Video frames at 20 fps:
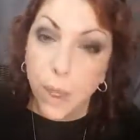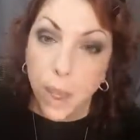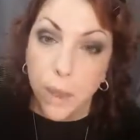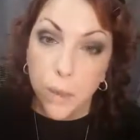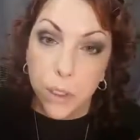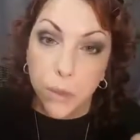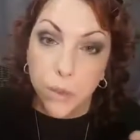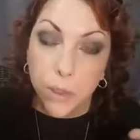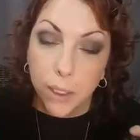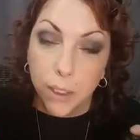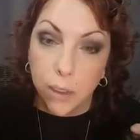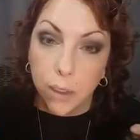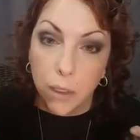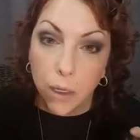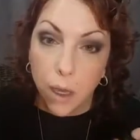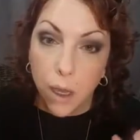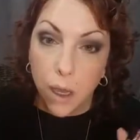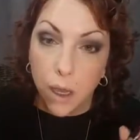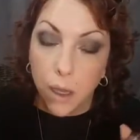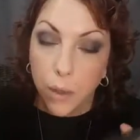I'm doing,
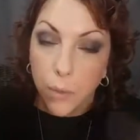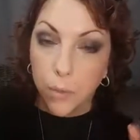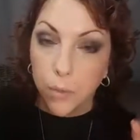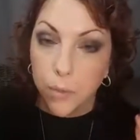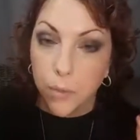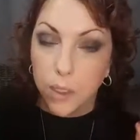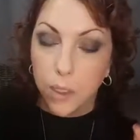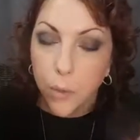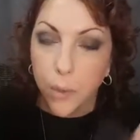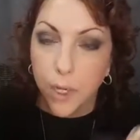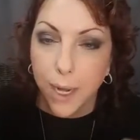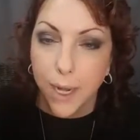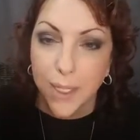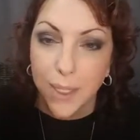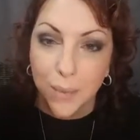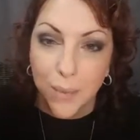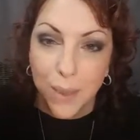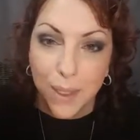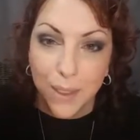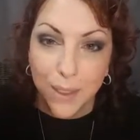someone
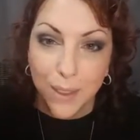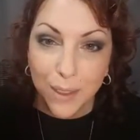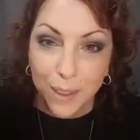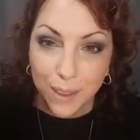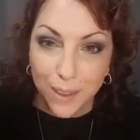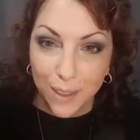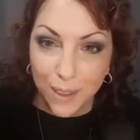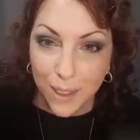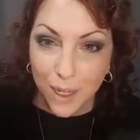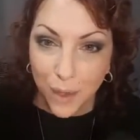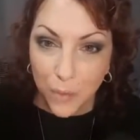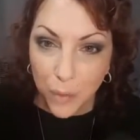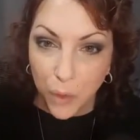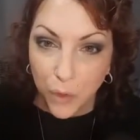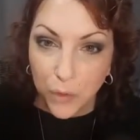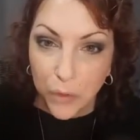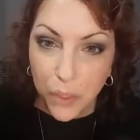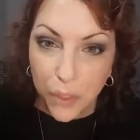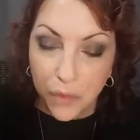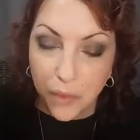asked me this because they said I
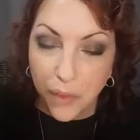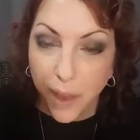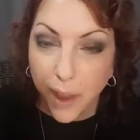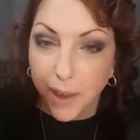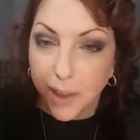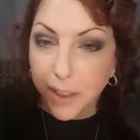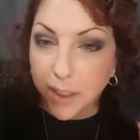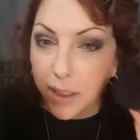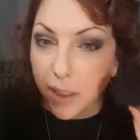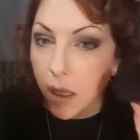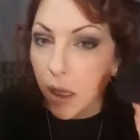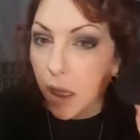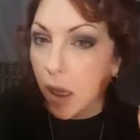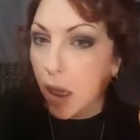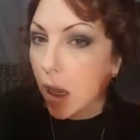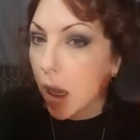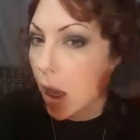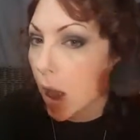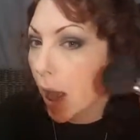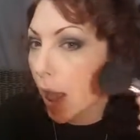moved too fast.
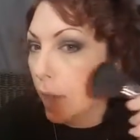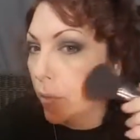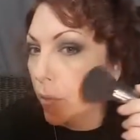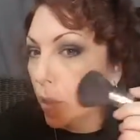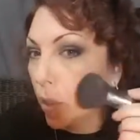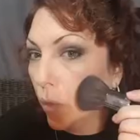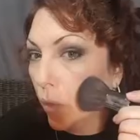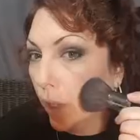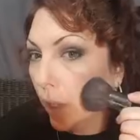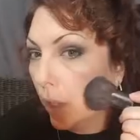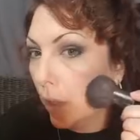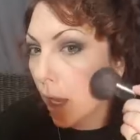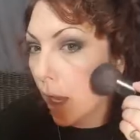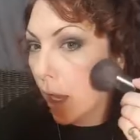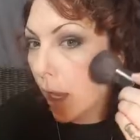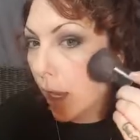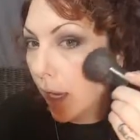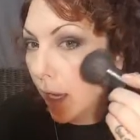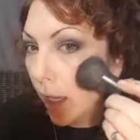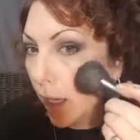I'm doing
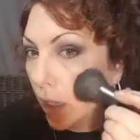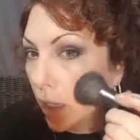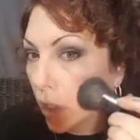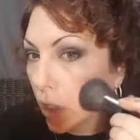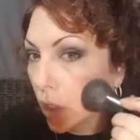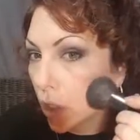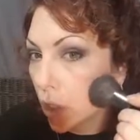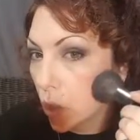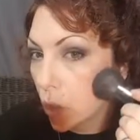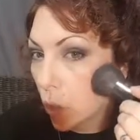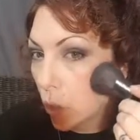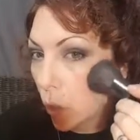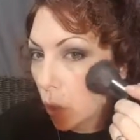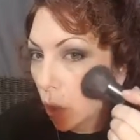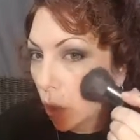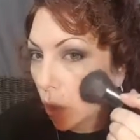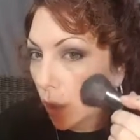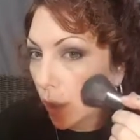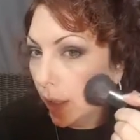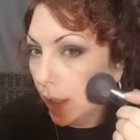a
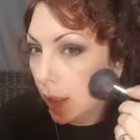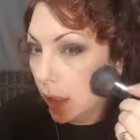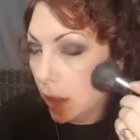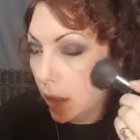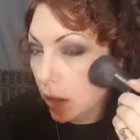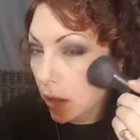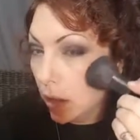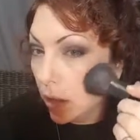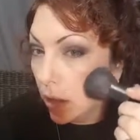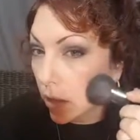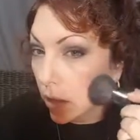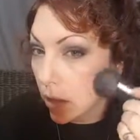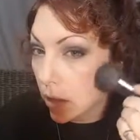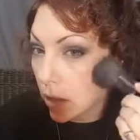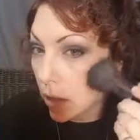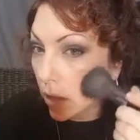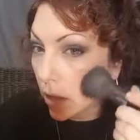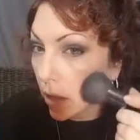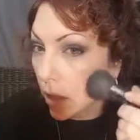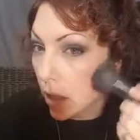swirling
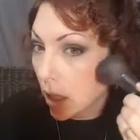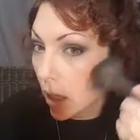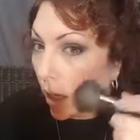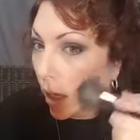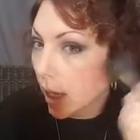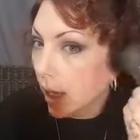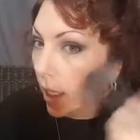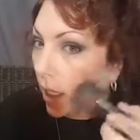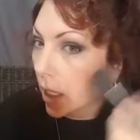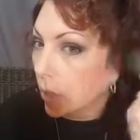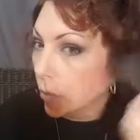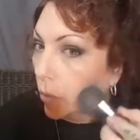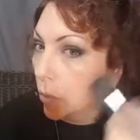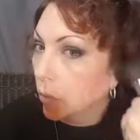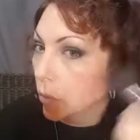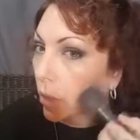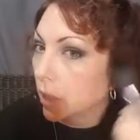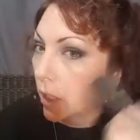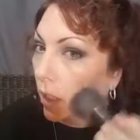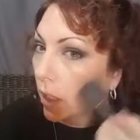and I'm
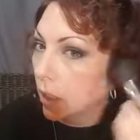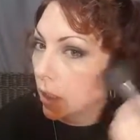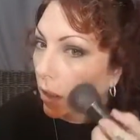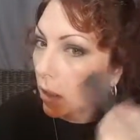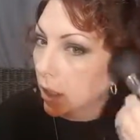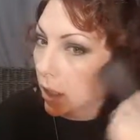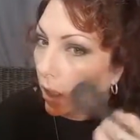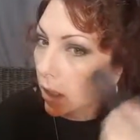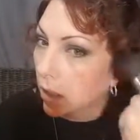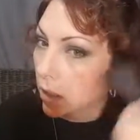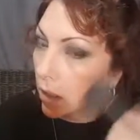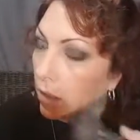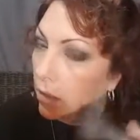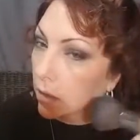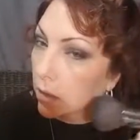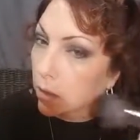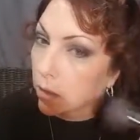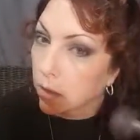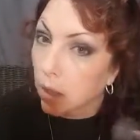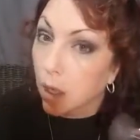really like,
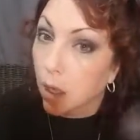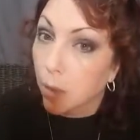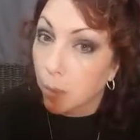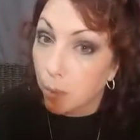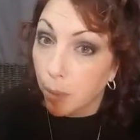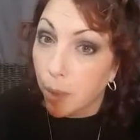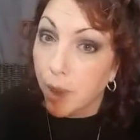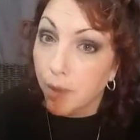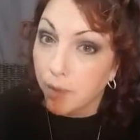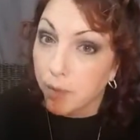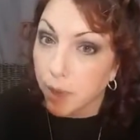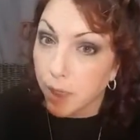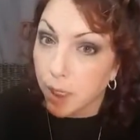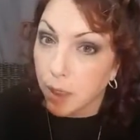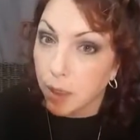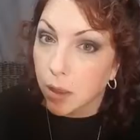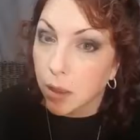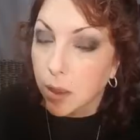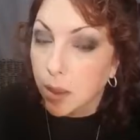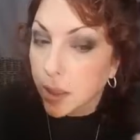I'm
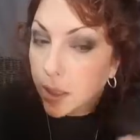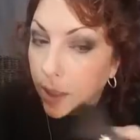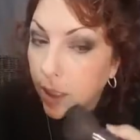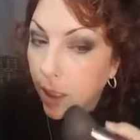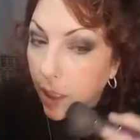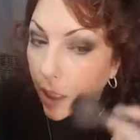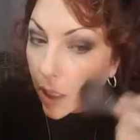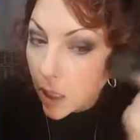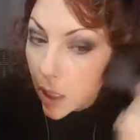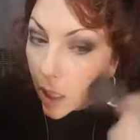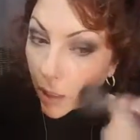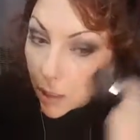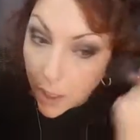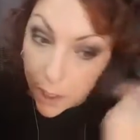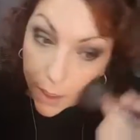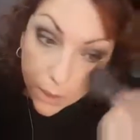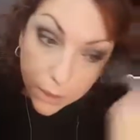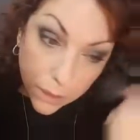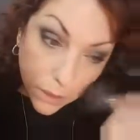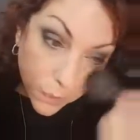buffing the skin, and
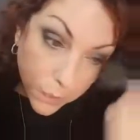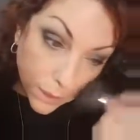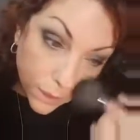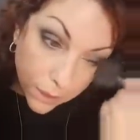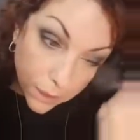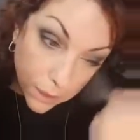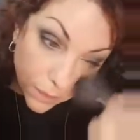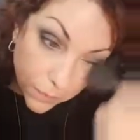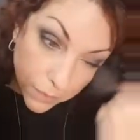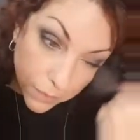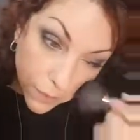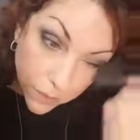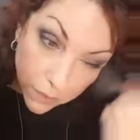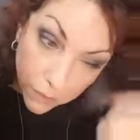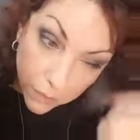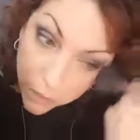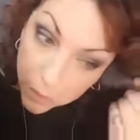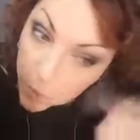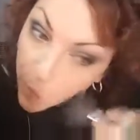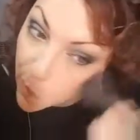that's what gives
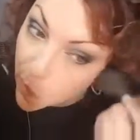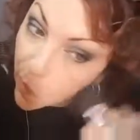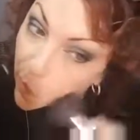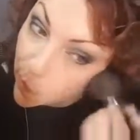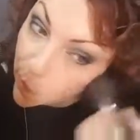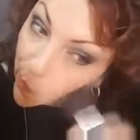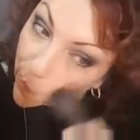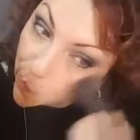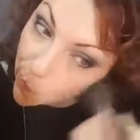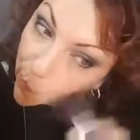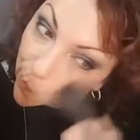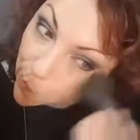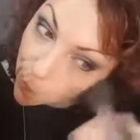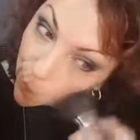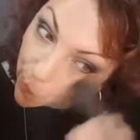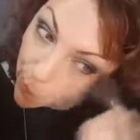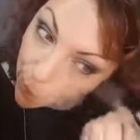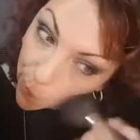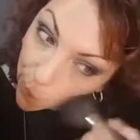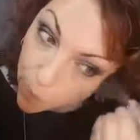you
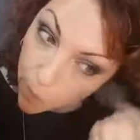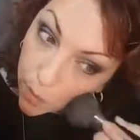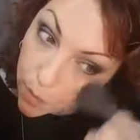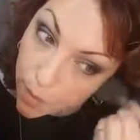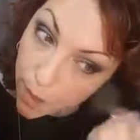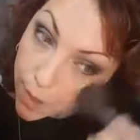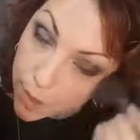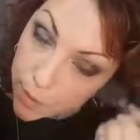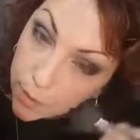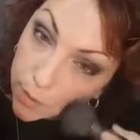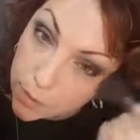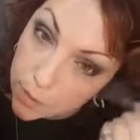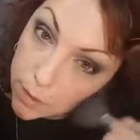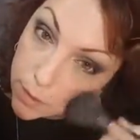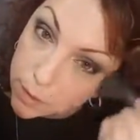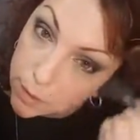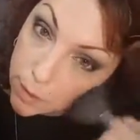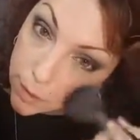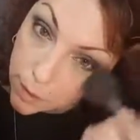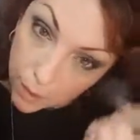that
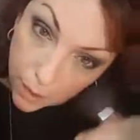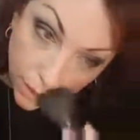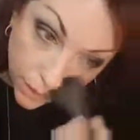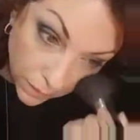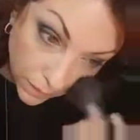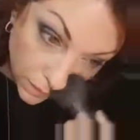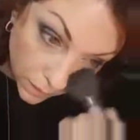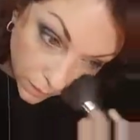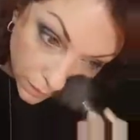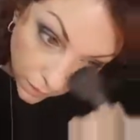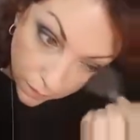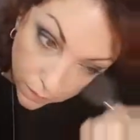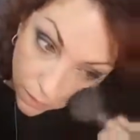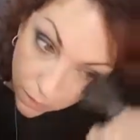skin